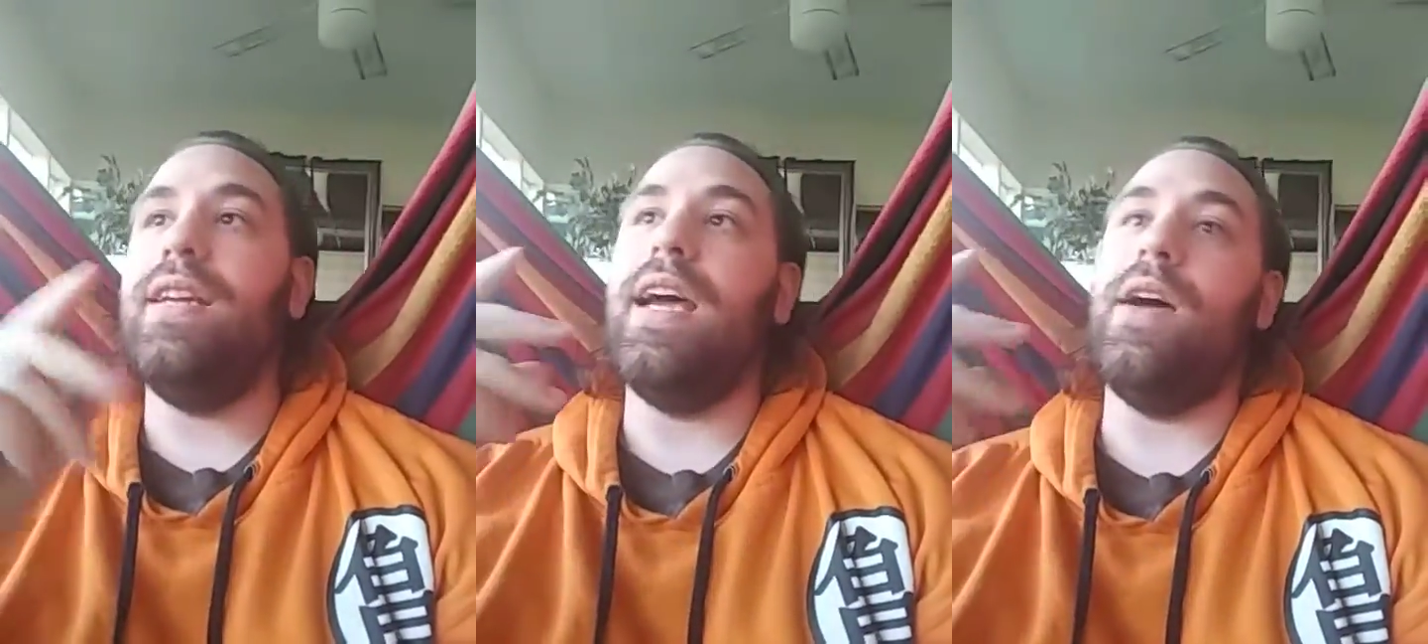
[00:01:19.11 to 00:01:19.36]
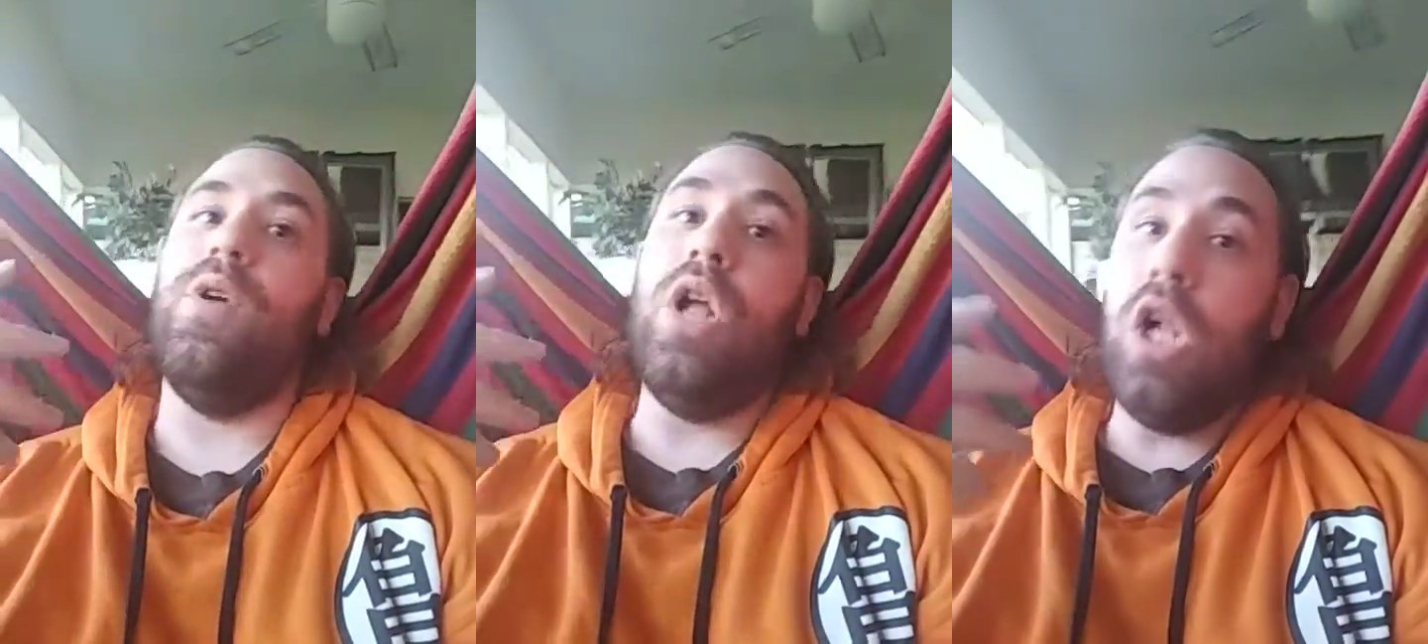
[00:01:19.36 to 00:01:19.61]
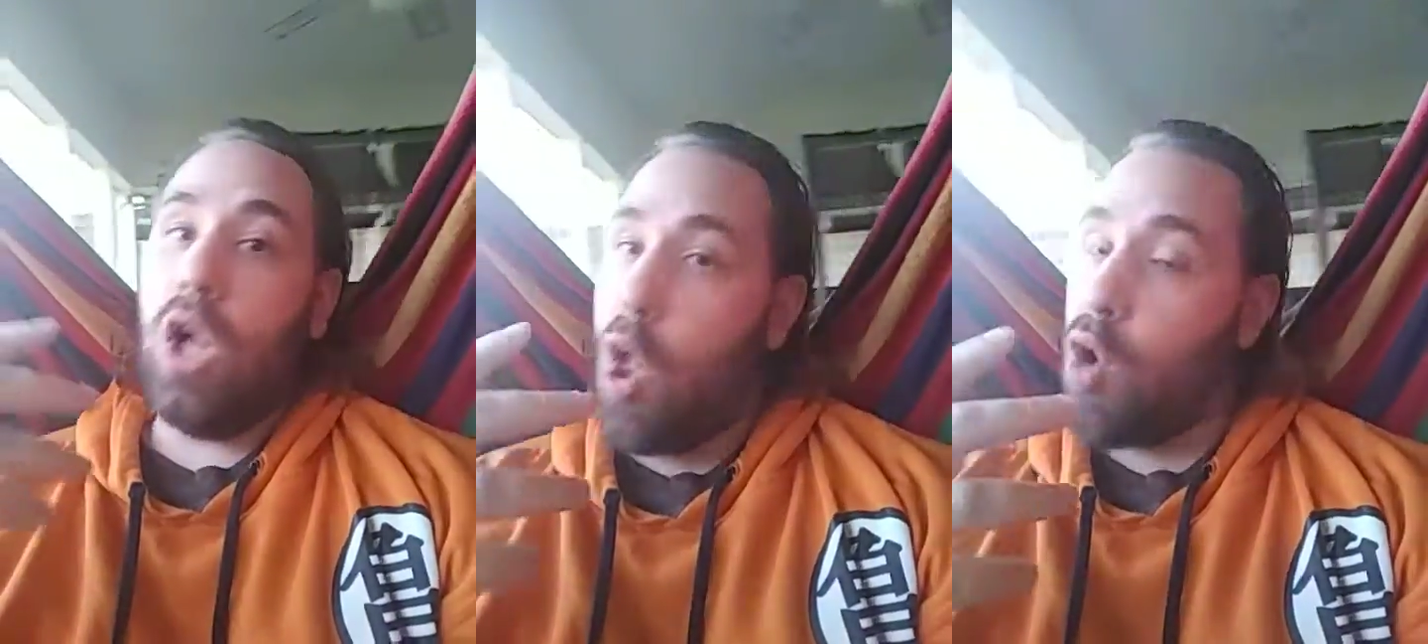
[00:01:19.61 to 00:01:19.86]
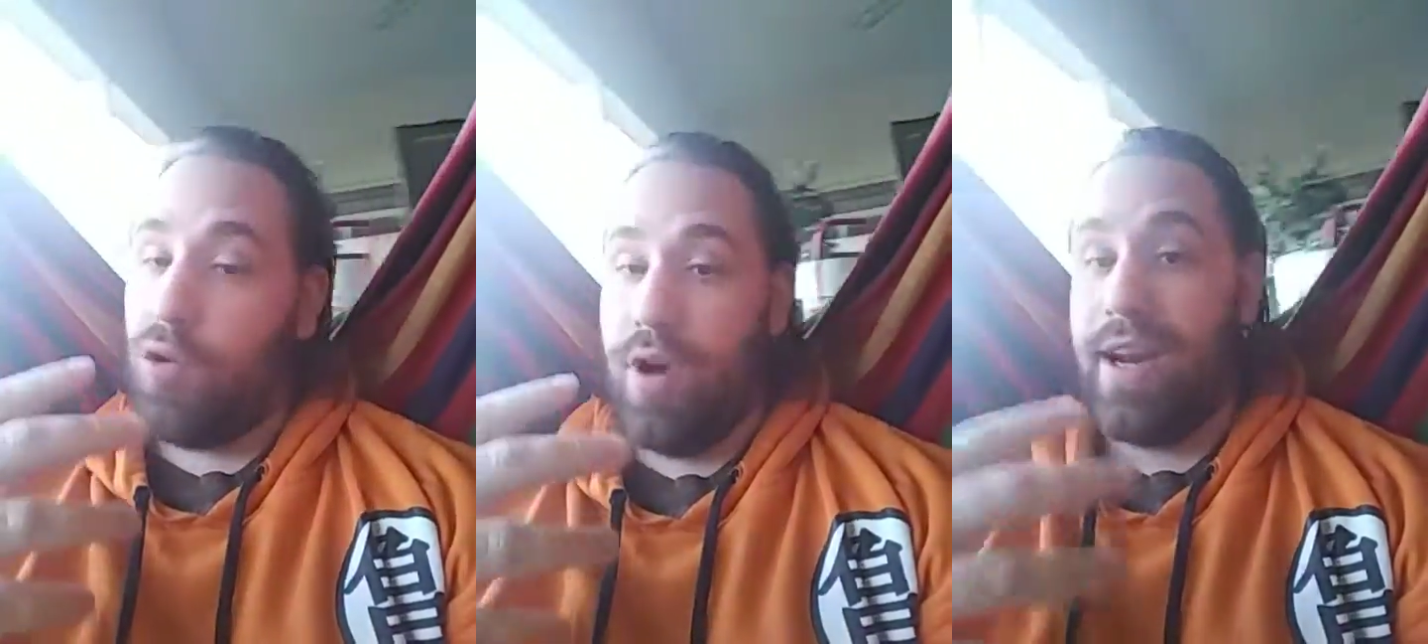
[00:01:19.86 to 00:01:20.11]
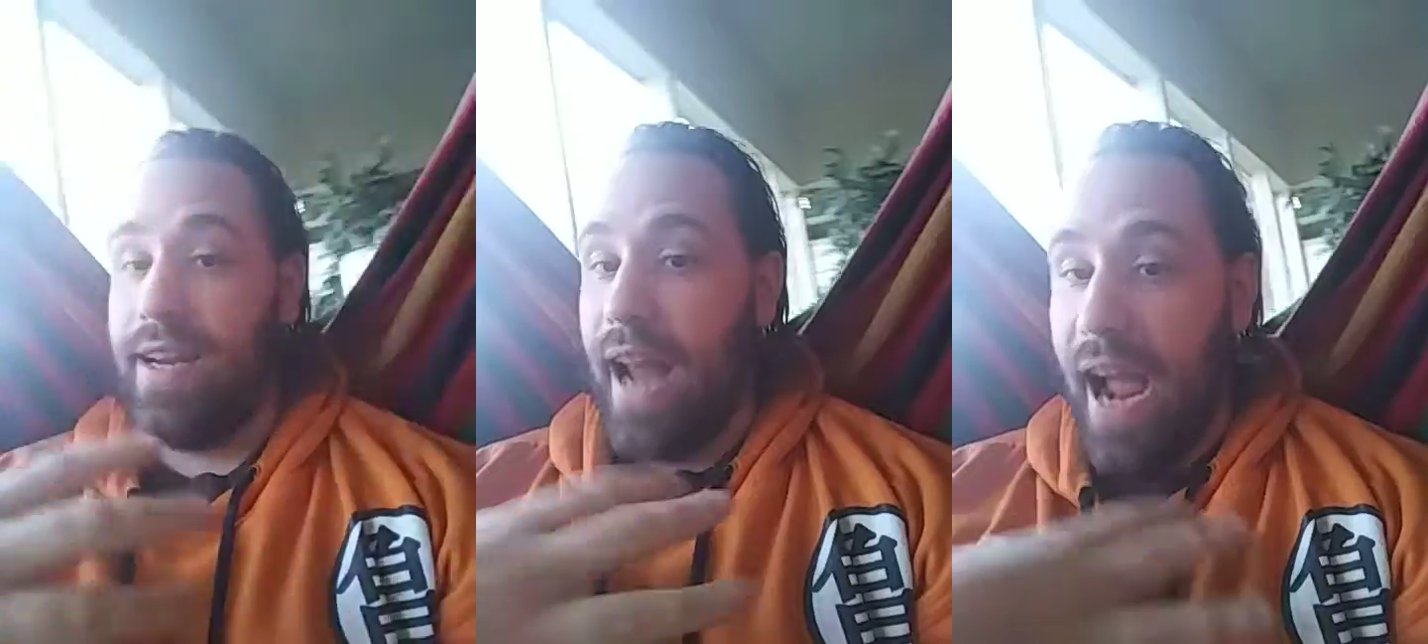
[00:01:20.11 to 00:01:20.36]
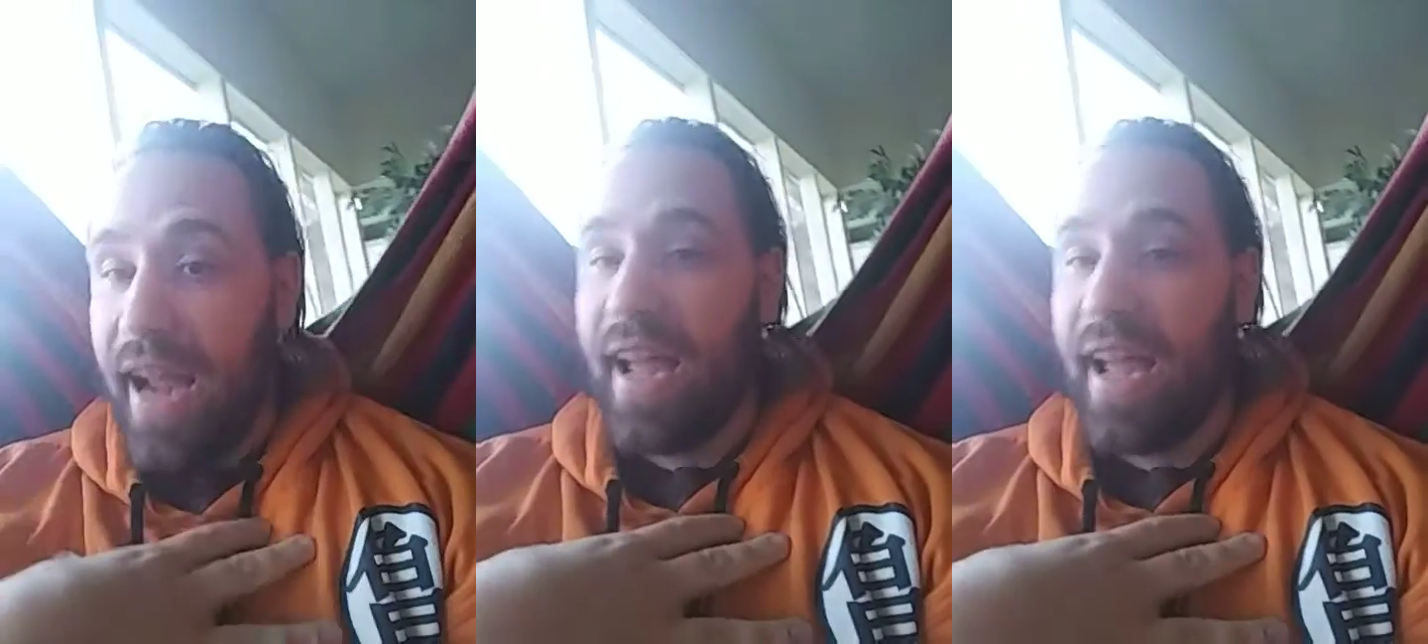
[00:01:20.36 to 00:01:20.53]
Now, granted, I